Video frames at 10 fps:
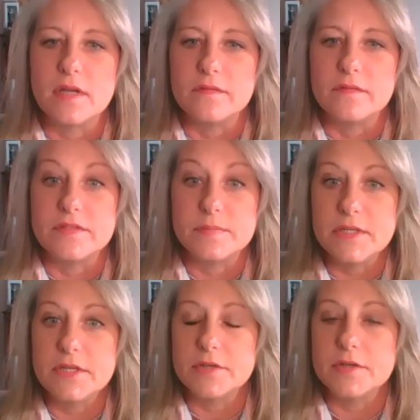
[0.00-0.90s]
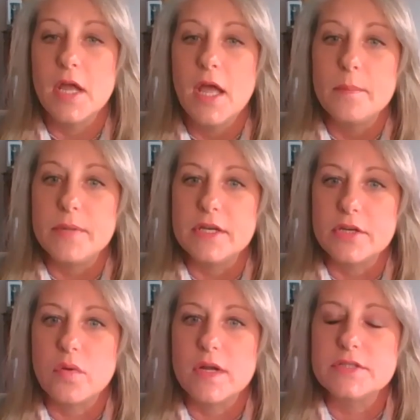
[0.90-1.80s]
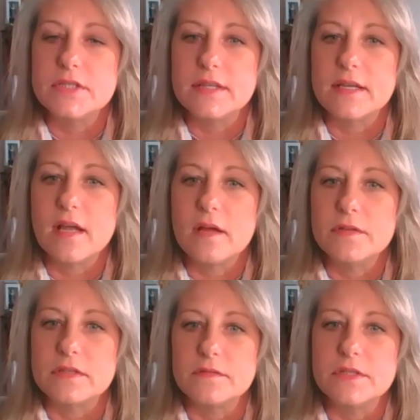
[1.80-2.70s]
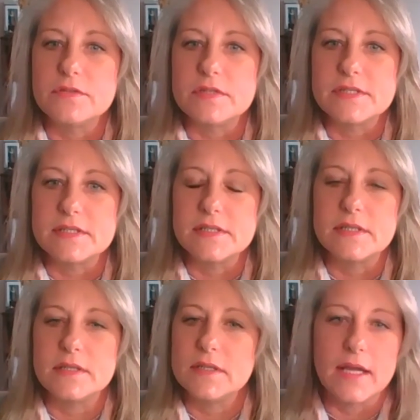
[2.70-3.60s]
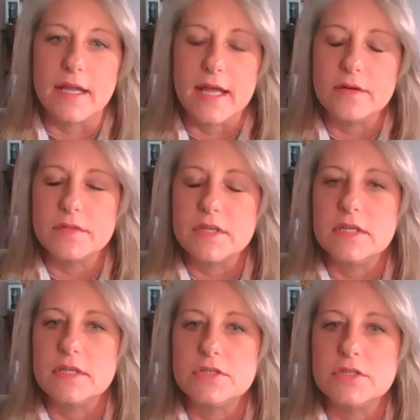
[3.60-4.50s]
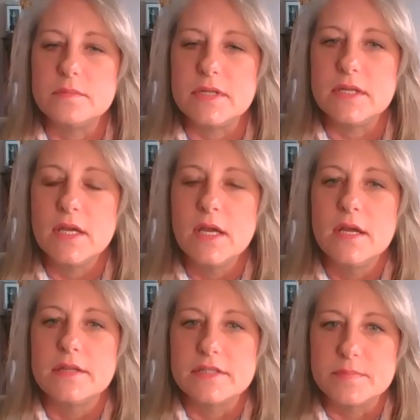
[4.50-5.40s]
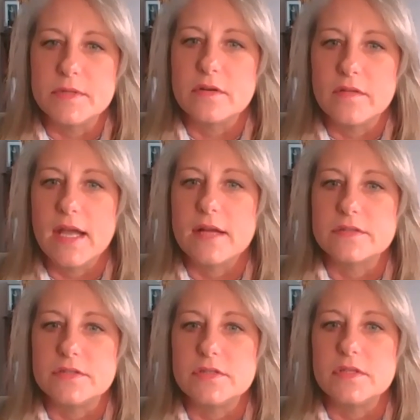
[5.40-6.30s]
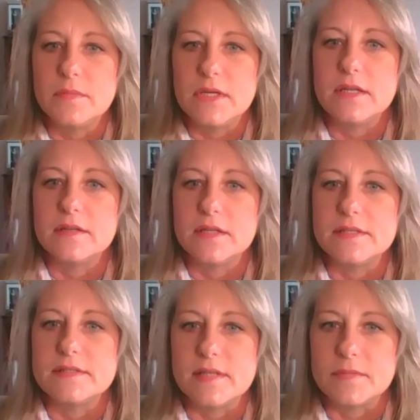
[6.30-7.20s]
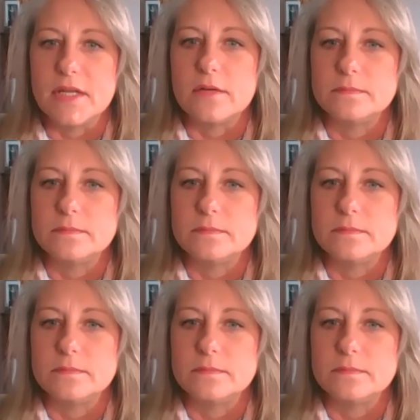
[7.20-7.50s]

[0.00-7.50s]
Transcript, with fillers: of Speaker being in question, and the conflict of interest. It, I, I don't think he should be the Speaker of the House and should immediately step down